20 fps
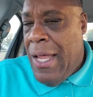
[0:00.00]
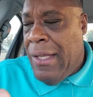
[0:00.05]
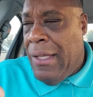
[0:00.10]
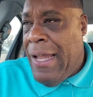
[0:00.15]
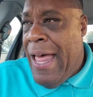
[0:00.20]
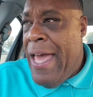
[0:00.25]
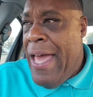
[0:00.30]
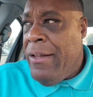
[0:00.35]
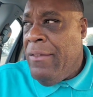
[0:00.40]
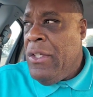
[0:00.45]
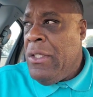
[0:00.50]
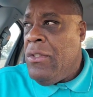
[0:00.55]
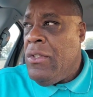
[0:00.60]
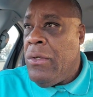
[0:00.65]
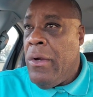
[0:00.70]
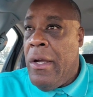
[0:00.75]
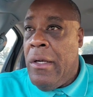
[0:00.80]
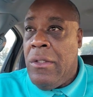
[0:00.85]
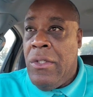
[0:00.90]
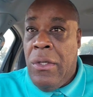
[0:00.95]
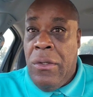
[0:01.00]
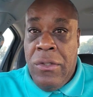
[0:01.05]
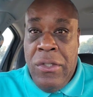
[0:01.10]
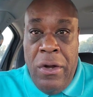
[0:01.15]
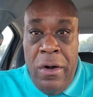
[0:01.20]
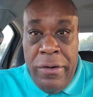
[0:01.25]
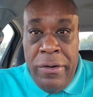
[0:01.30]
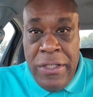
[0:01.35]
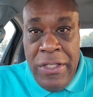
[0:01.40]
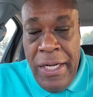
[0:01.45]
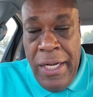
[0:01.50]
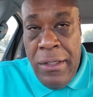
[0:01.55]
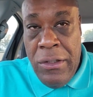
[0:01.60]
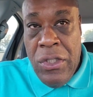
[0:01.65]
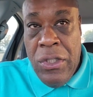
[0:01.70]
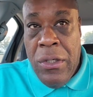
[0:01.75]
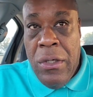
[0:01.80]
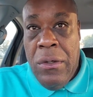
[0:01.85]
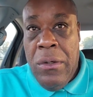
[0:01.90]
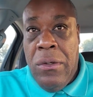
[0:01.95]
A lot of instructors are
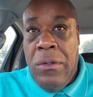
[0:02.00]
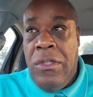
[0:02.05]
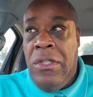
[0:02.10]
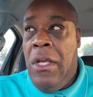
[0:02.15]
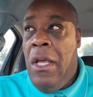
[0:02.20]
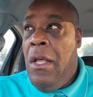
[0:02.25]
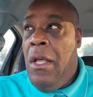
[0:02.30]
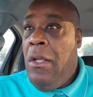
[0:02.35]
teachers,